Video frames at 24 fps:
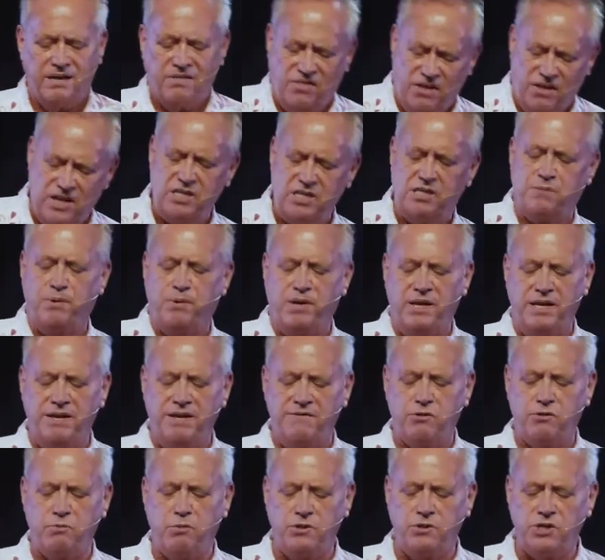these
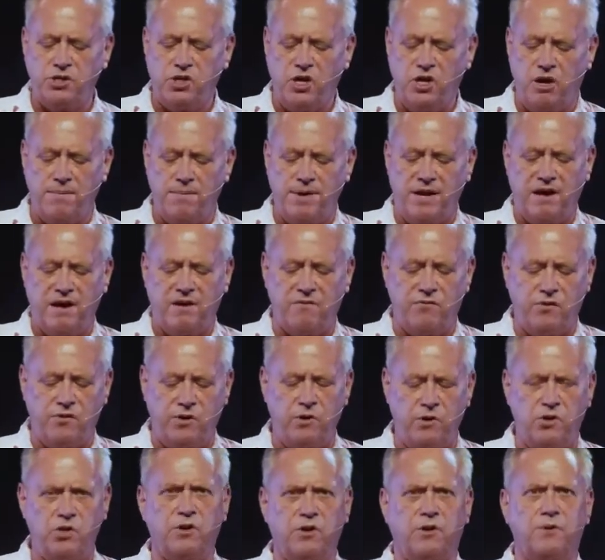beliefs will determine our
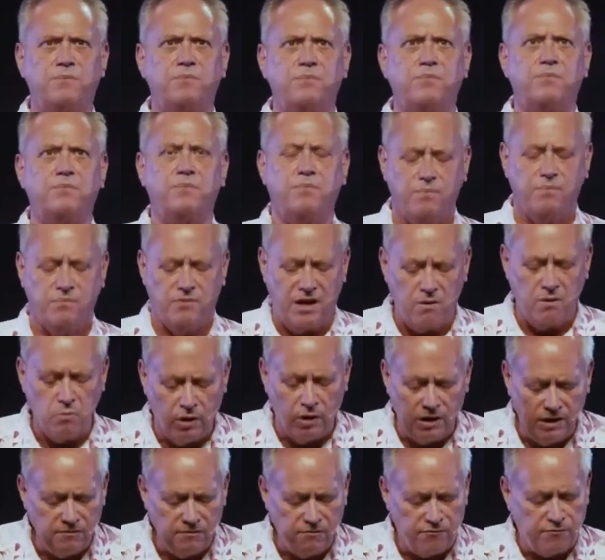future. They
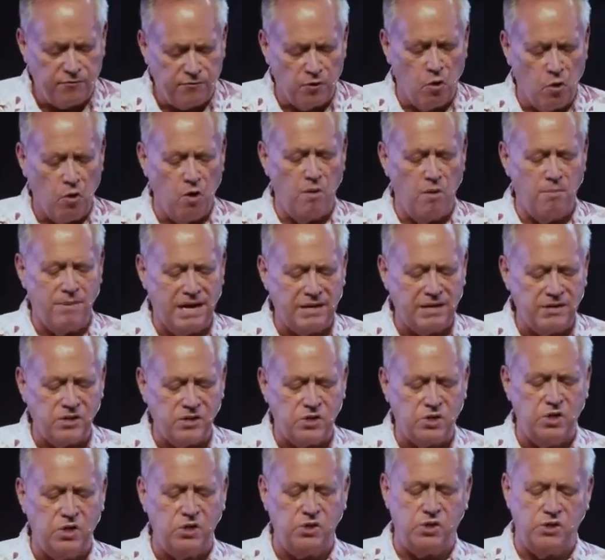will inform our
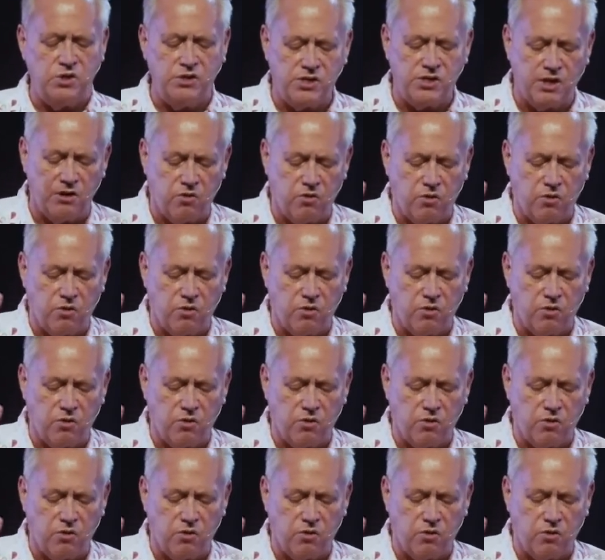decisions and